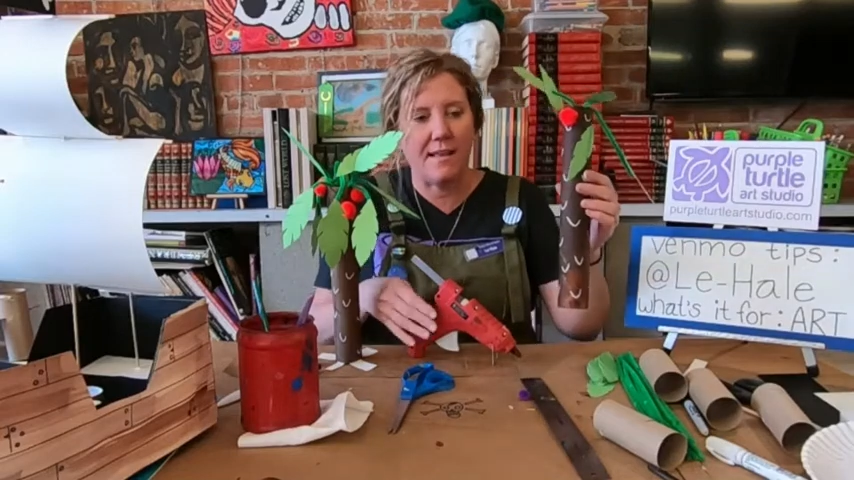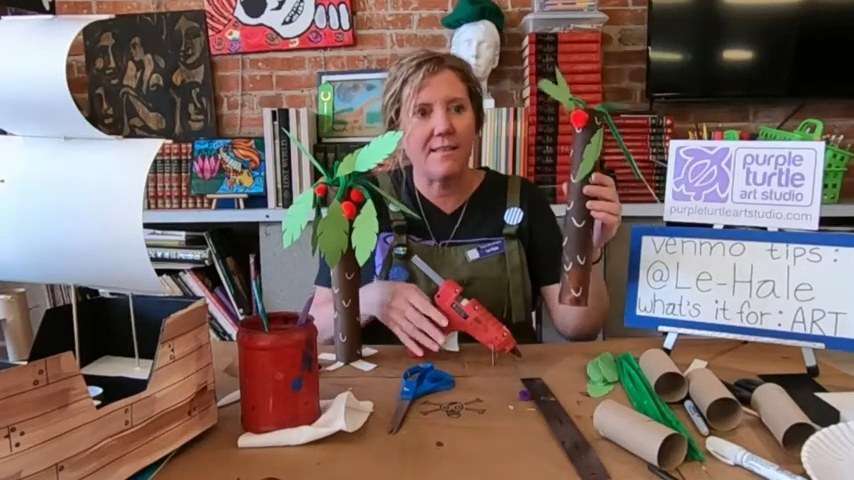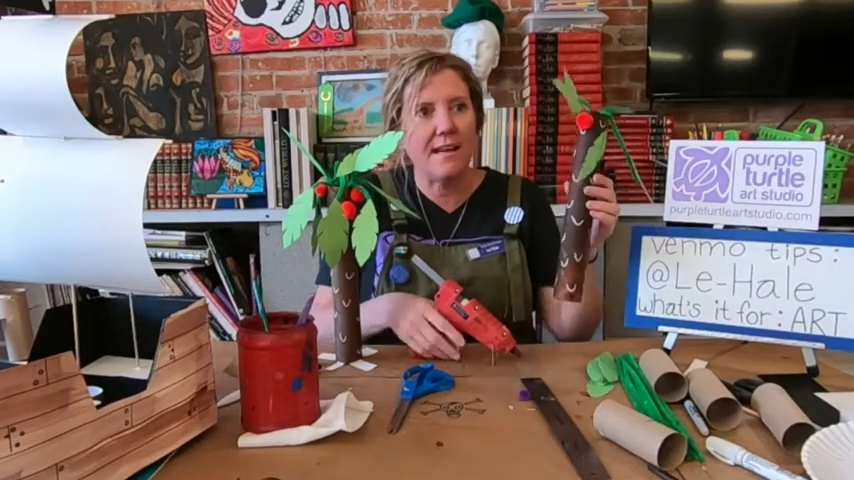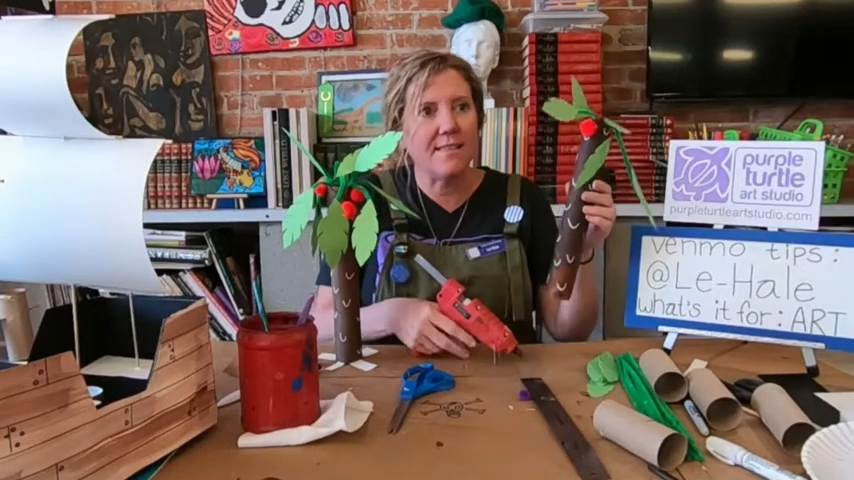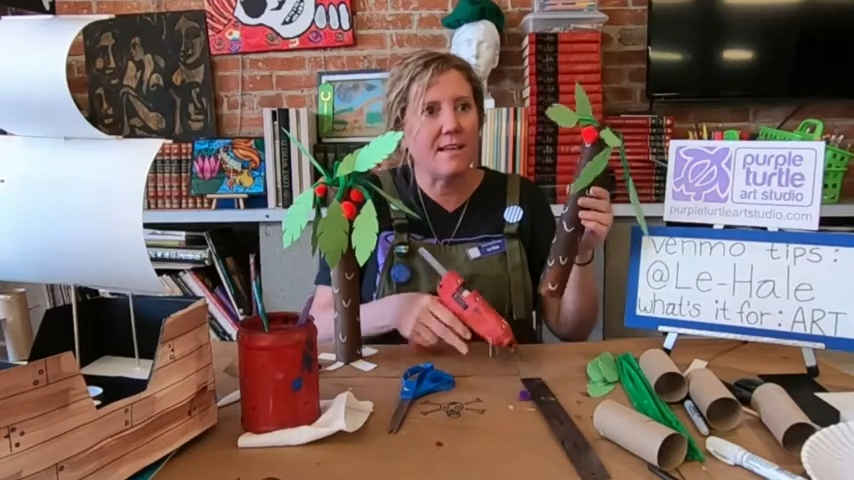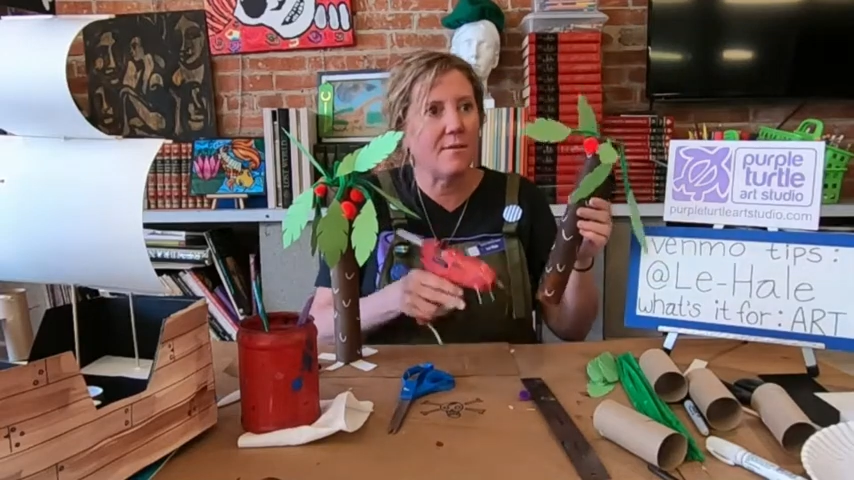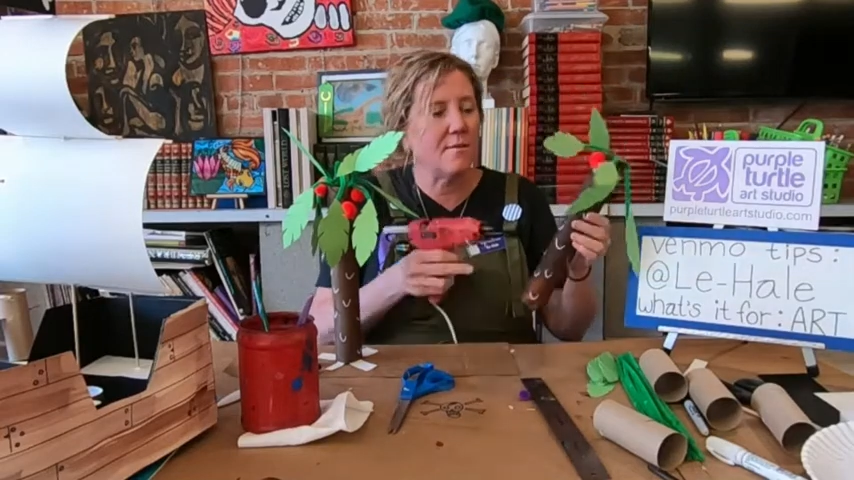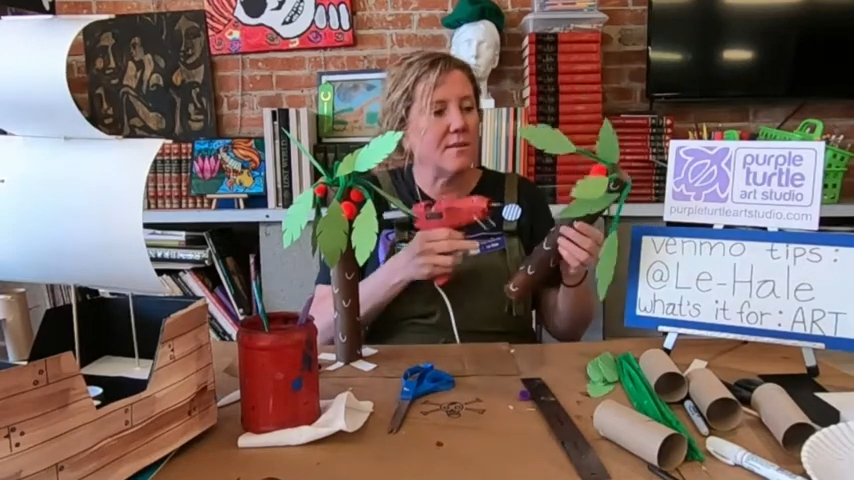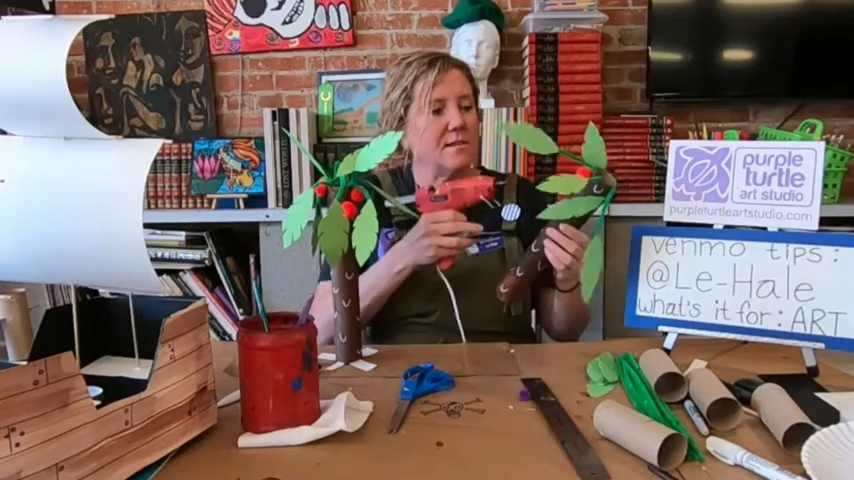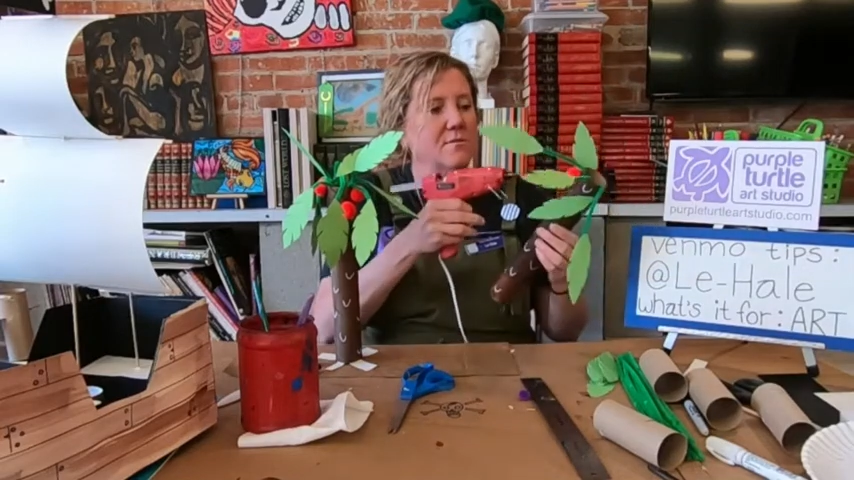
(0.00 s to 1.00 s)
And then I think
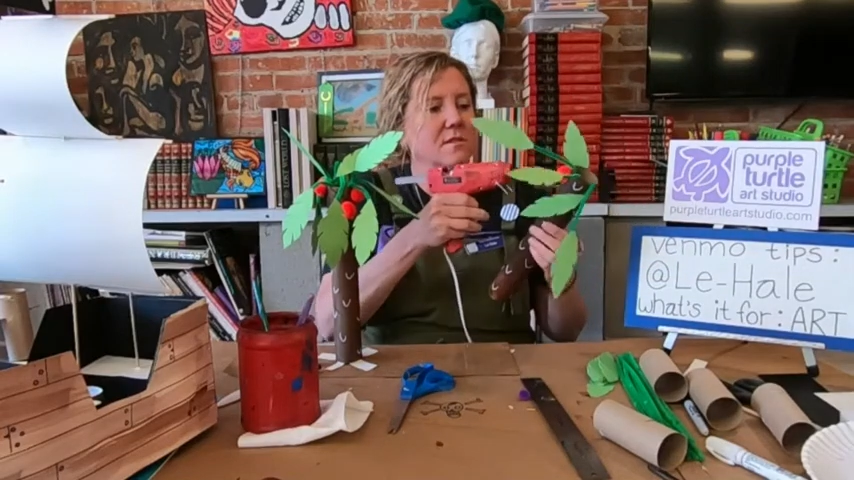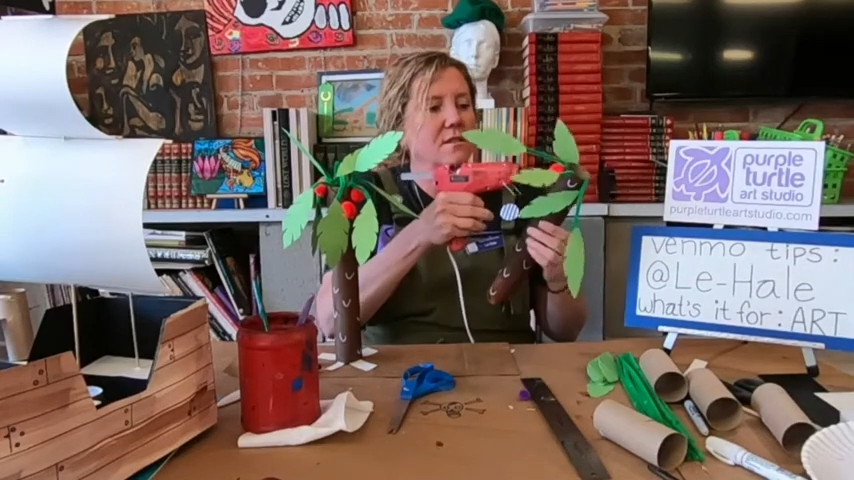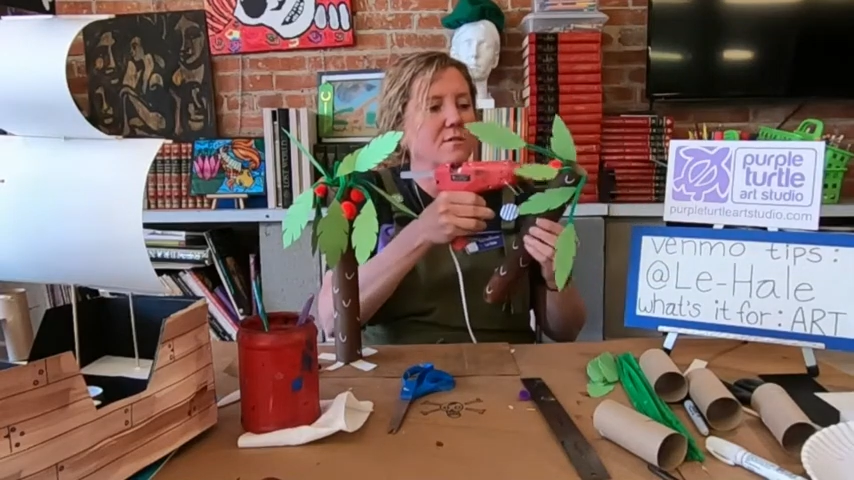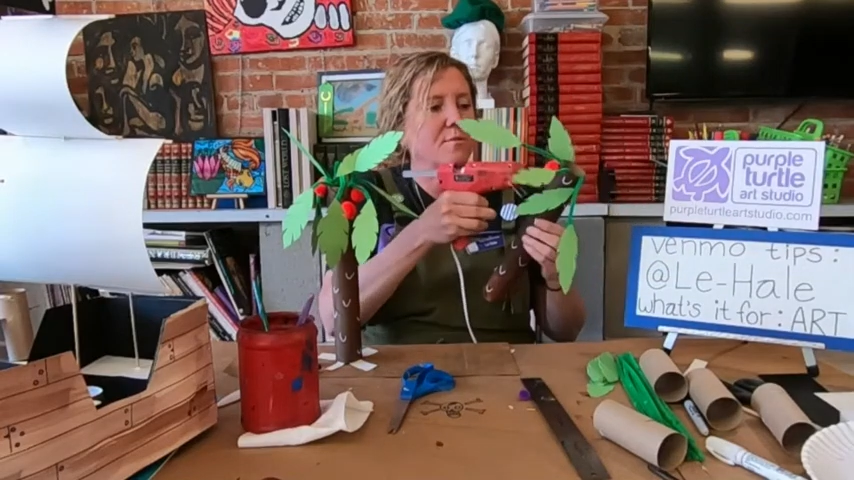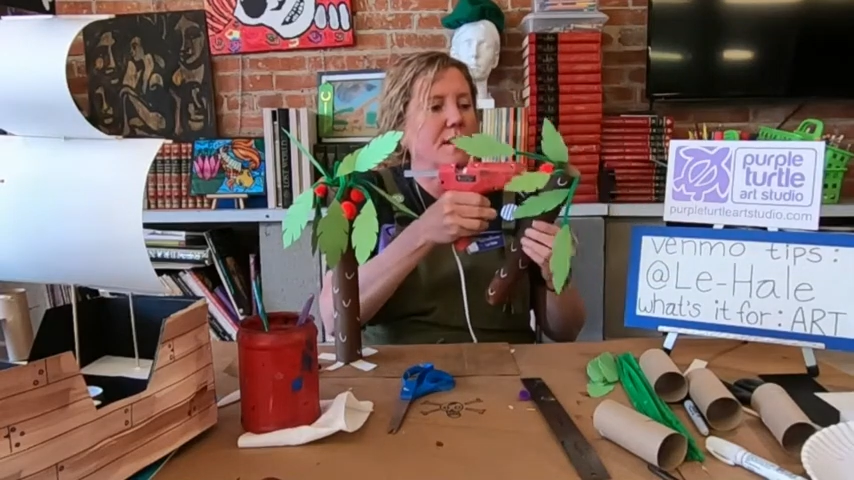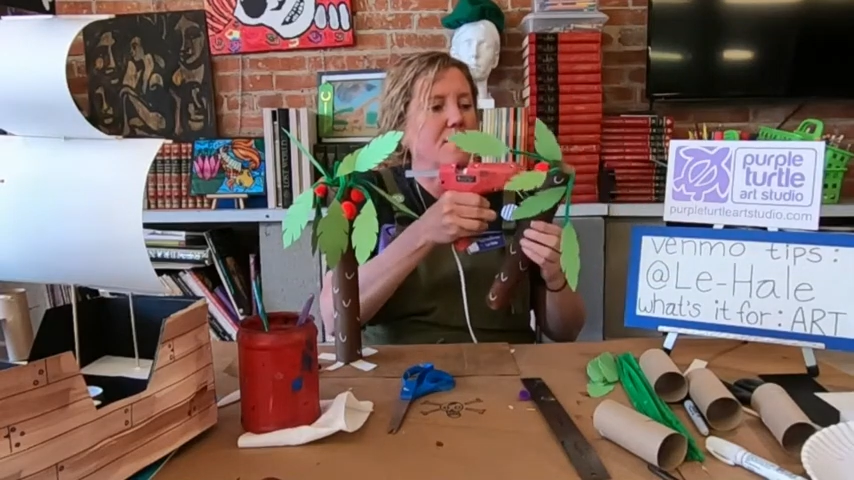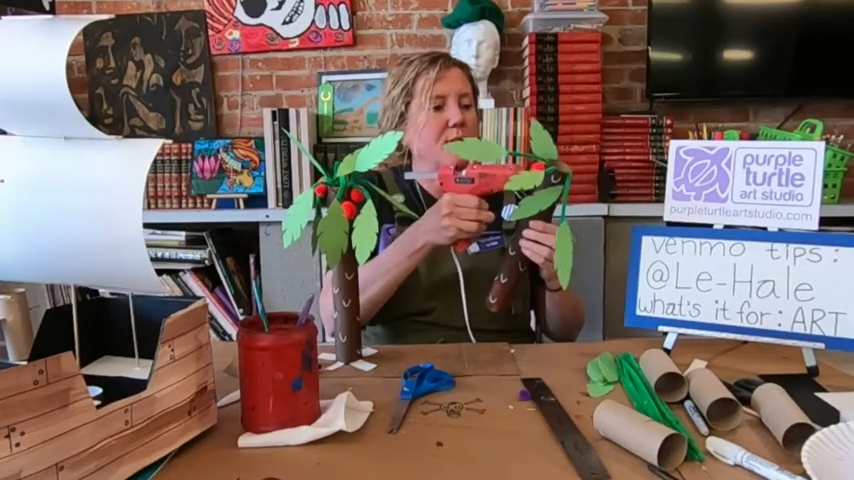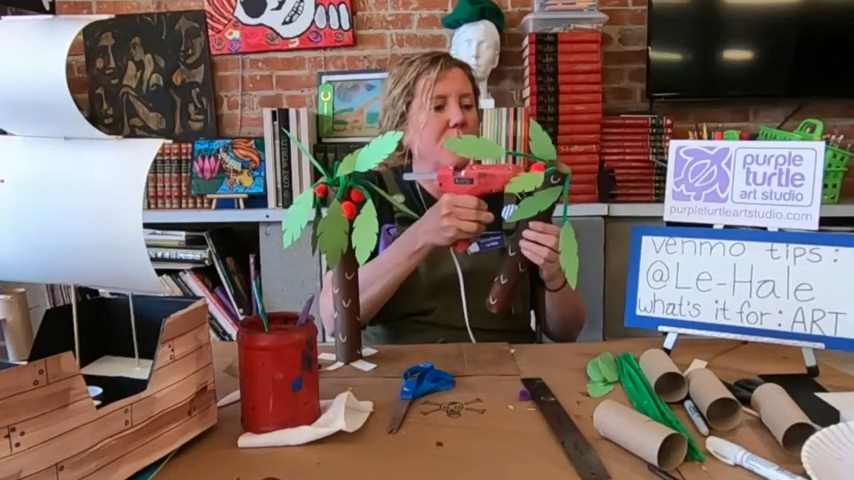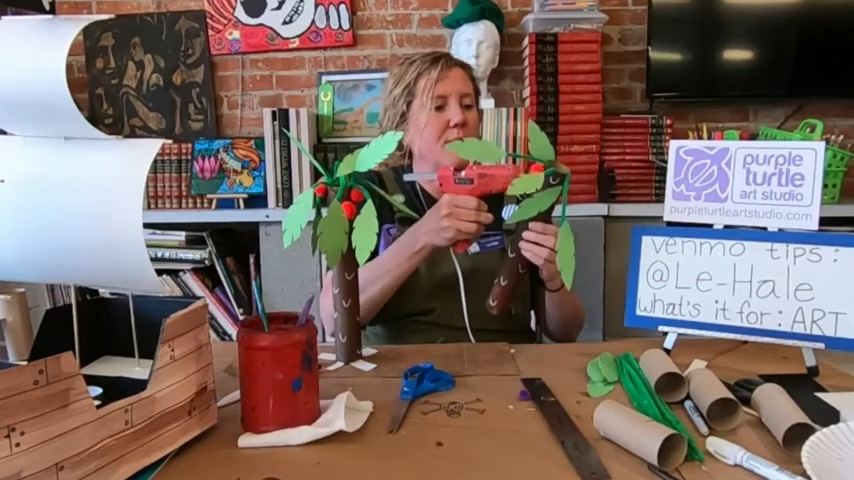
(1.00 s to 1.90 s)
this was a little baby.